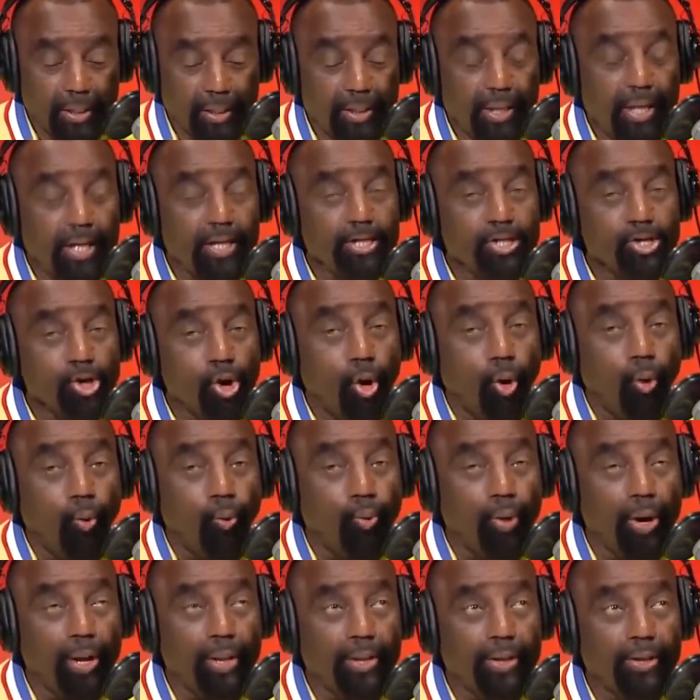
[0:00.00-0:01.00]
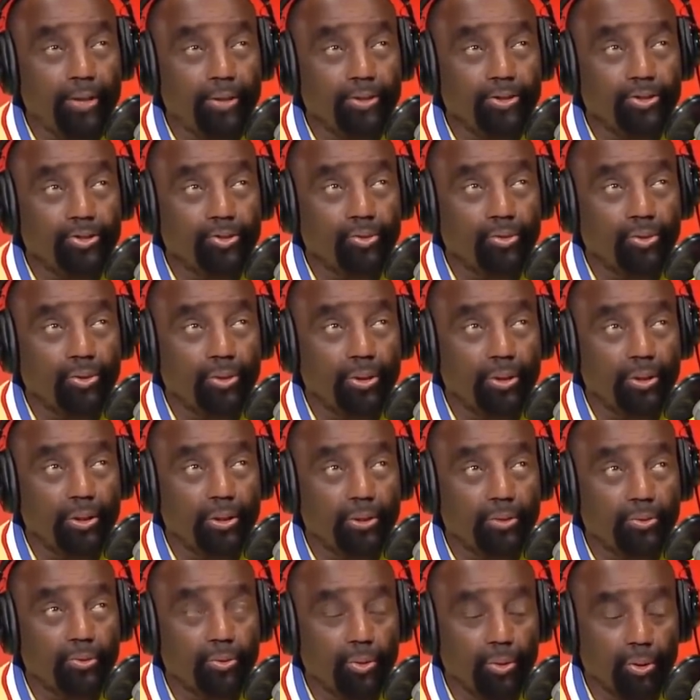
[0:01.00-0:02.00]
They know what they're
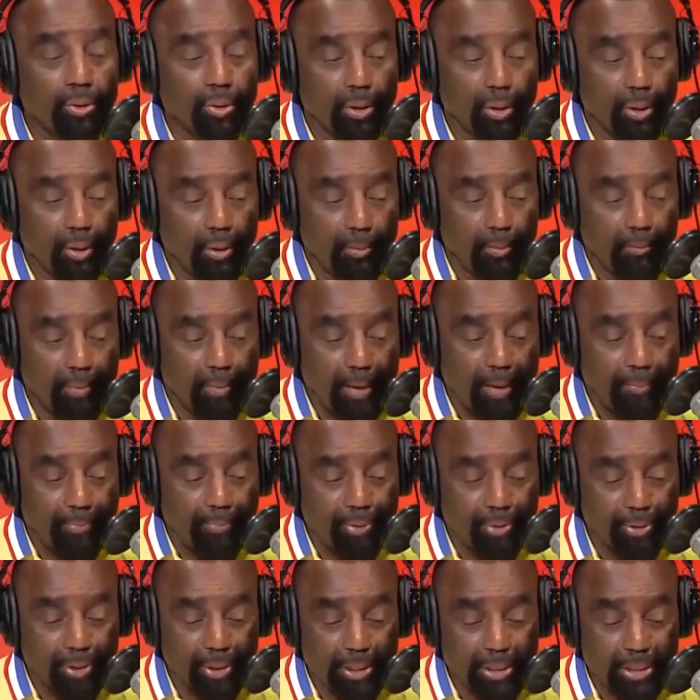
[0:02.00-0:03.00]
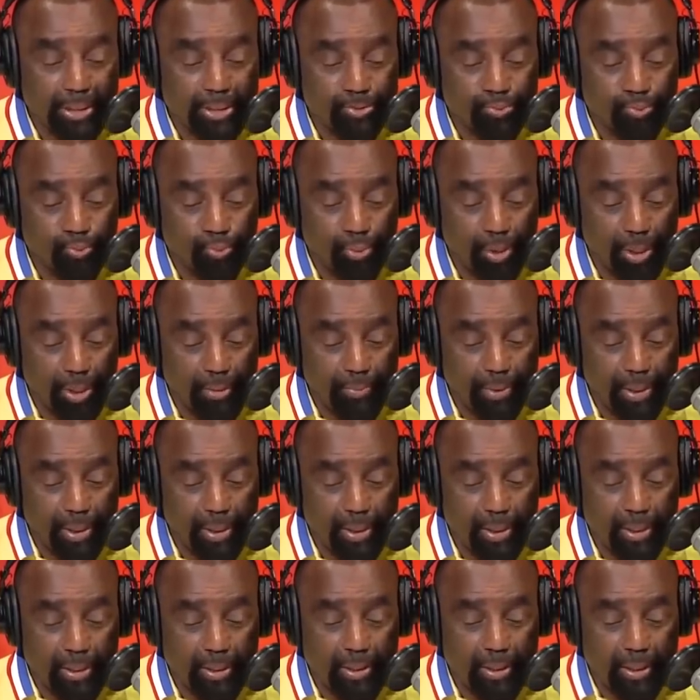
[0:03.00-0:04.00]
doing by putting these
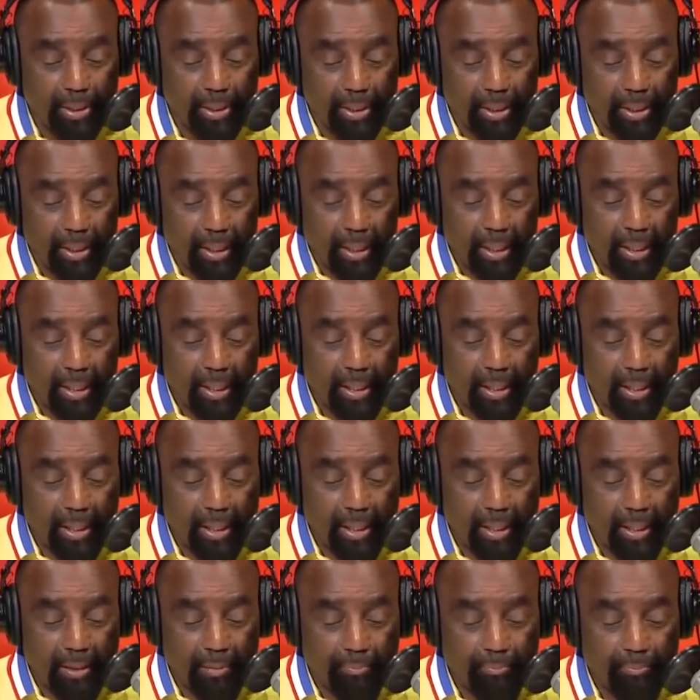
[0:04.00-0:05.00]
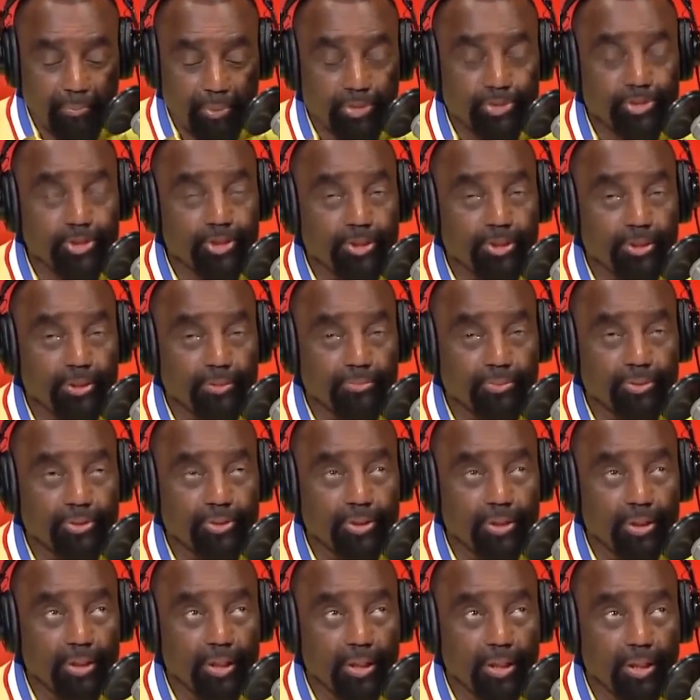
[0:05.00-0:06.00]
women and
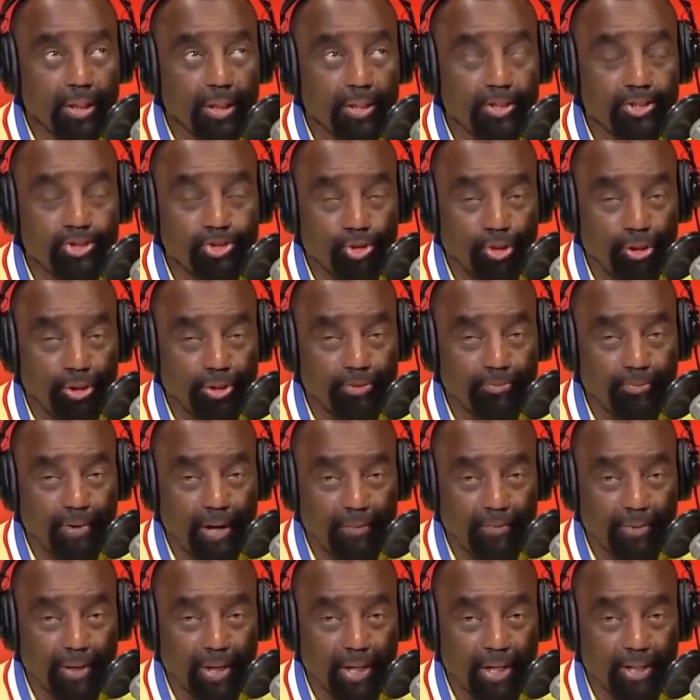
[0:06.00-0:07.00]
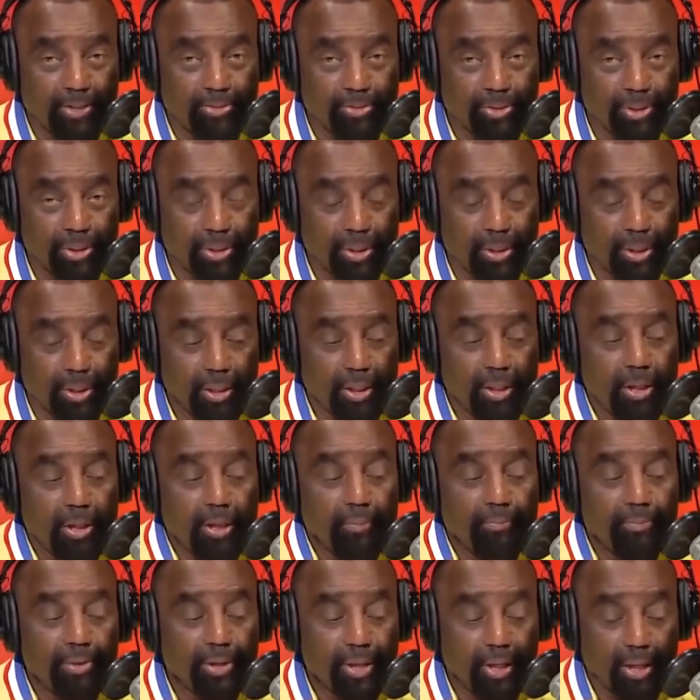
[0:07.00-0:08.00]
Muslims in charge of our country
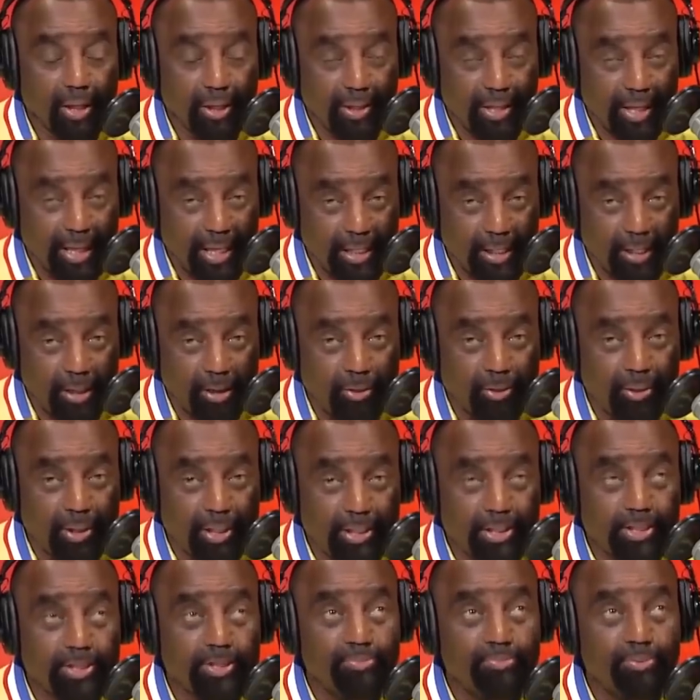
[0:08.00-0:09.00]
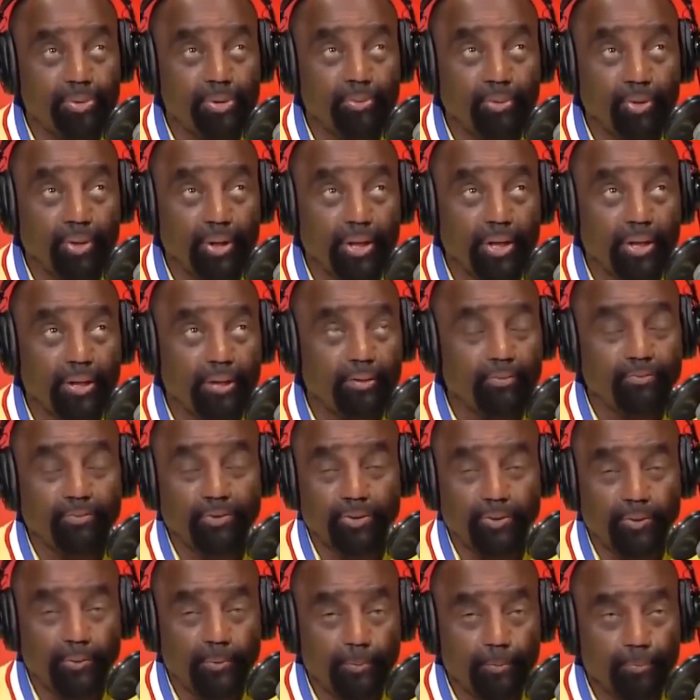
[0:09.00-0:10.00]
because they know that these people are
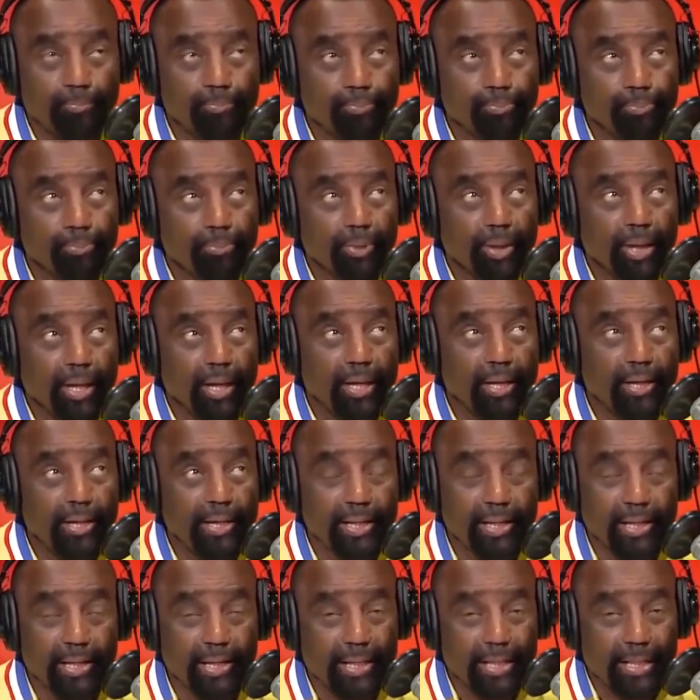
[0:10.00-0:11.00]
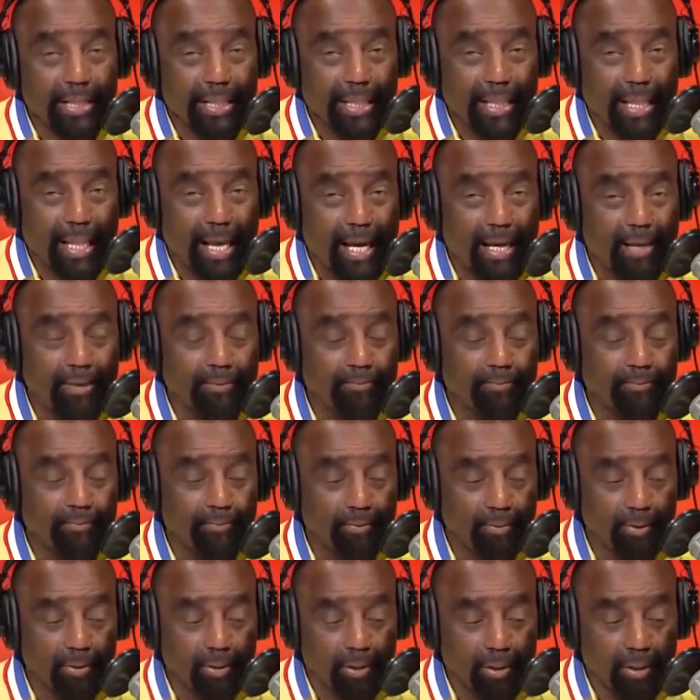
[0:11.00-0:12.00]
evil and they get life
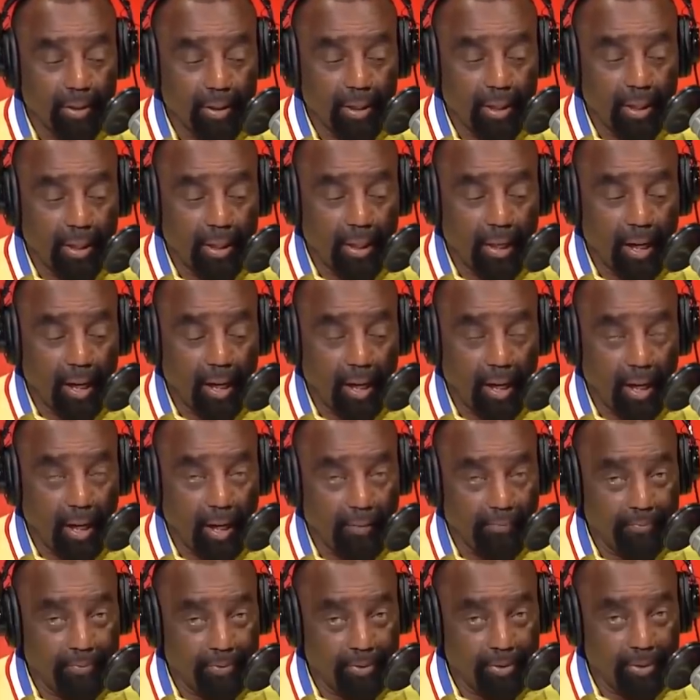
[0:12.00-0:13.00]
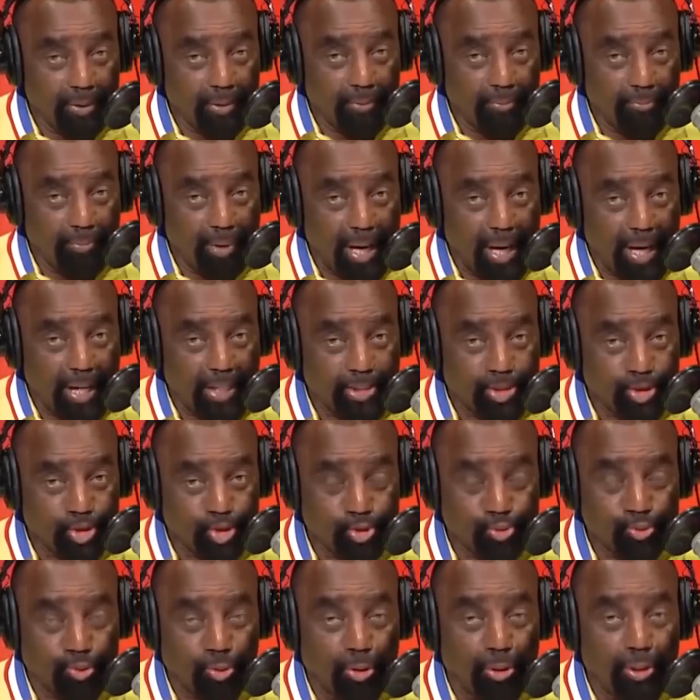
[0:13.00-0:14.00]
off by
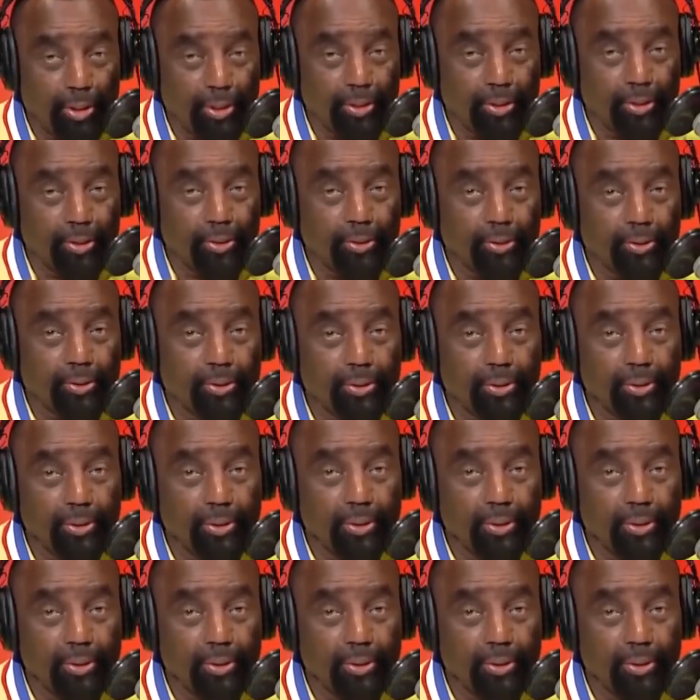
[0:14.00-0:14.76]
destroying you.